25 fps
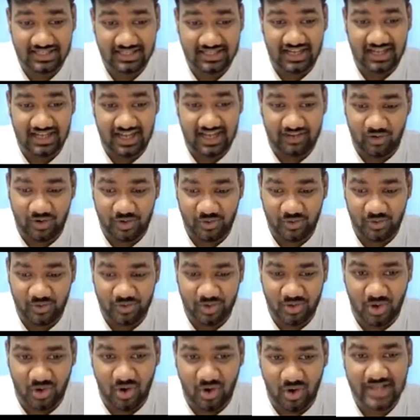I want you to
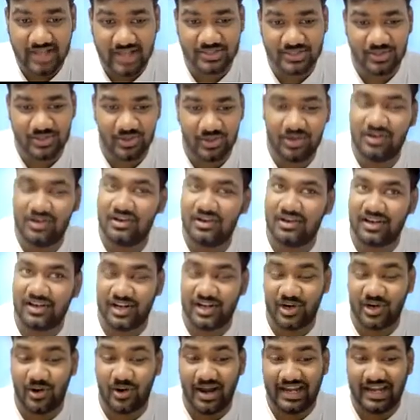draw
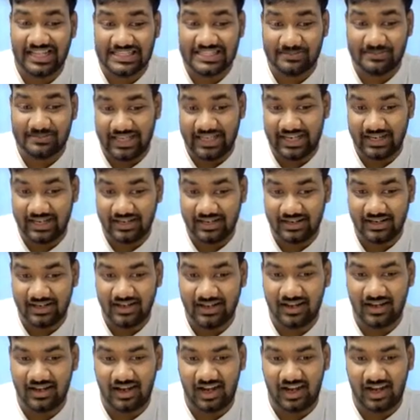and explain
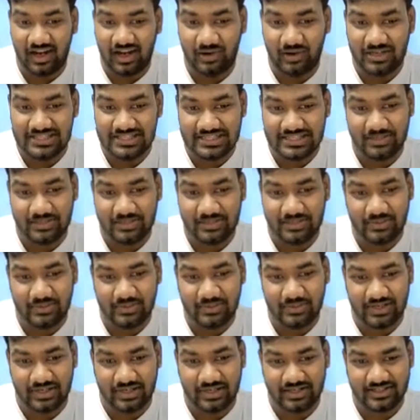how does it work.
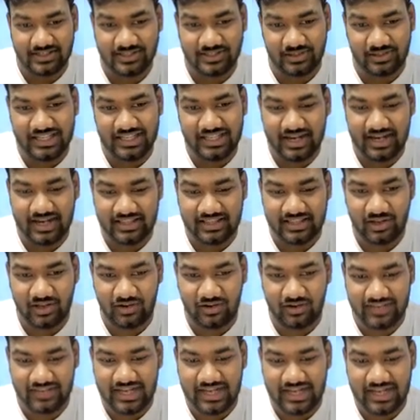So think
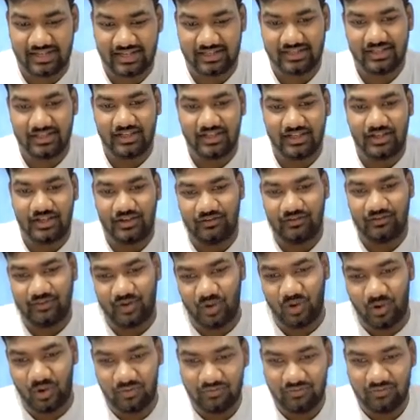on that for
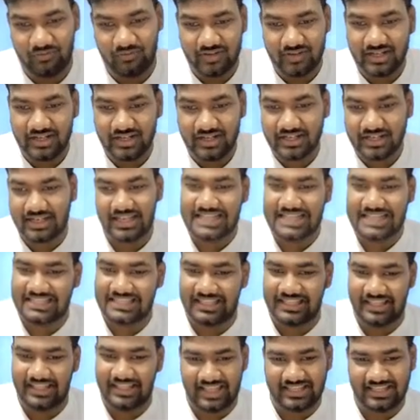homework and see.
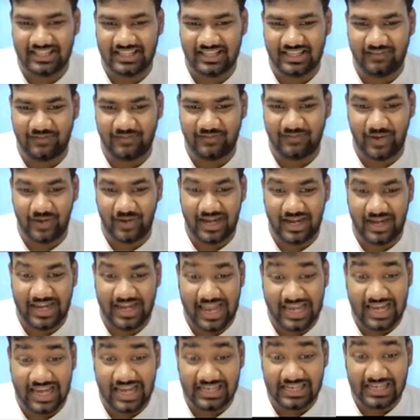I think if you can
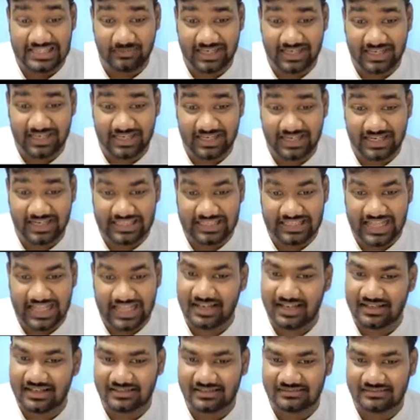handle something like that,
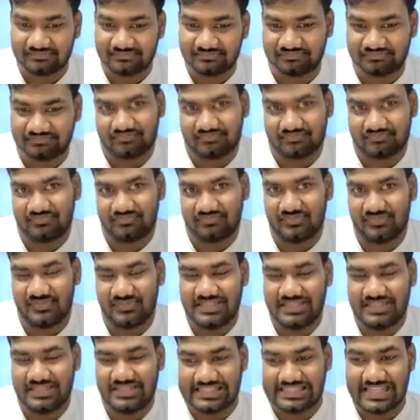
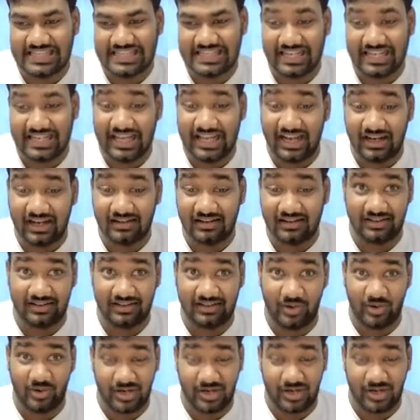this area,
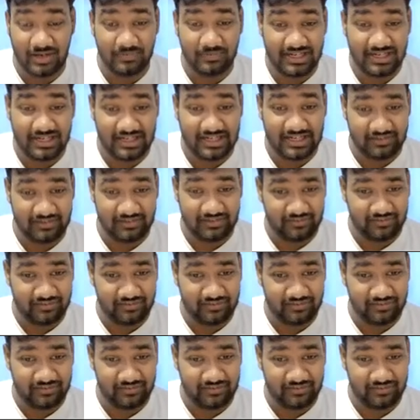you're completely fine.